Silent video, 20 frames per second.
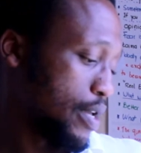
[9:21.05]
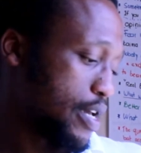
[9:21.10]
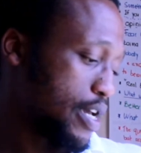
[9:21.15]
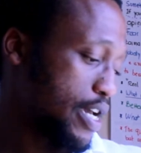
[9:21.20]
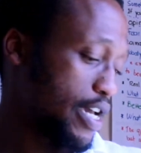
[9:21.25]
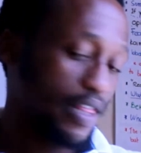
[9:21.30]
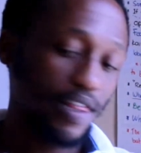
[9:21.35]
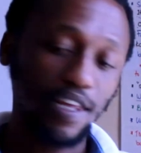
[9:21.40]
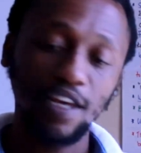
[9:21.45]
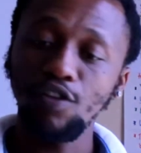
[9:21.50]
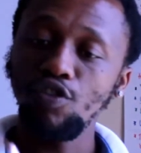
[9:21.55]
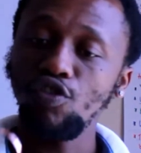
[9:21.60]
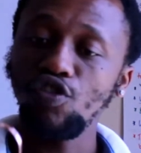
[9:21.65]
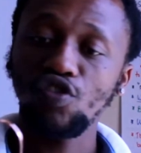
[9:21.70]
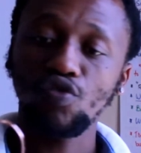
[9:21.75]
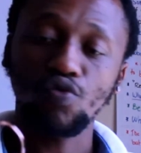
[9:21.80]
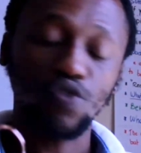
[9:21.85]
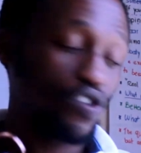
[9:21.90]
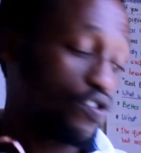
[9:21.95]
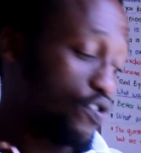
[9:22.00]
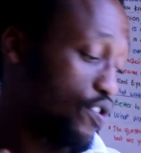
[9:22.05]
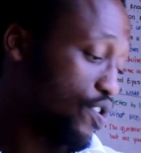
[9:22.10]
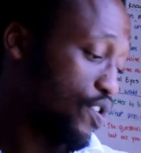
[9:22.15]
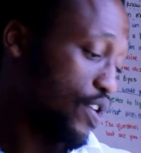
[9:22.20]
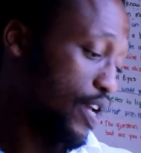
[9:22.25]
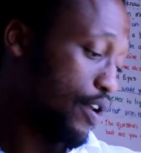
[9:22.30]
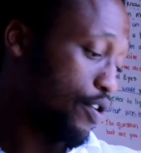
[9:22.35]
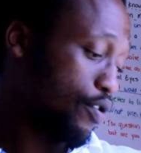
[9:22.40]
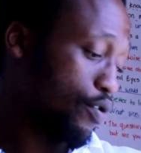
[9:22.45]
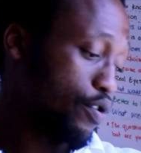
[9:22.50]
And then you just rinse this
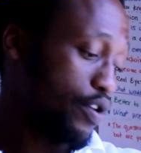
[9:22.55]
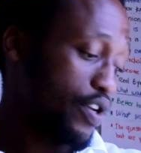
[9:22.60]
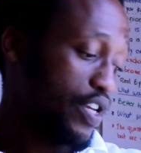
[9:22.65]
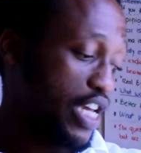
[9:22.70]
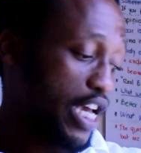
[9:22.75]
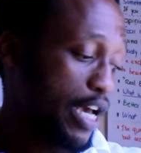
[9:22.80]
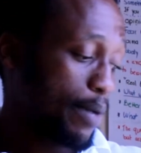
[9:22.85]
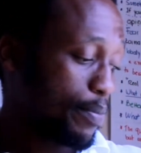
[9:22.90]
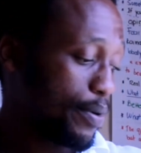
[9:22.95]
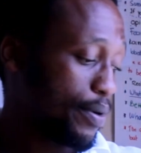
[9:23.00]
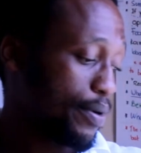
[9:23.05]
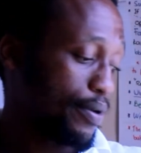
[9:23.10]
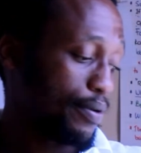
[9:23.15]
under the tap.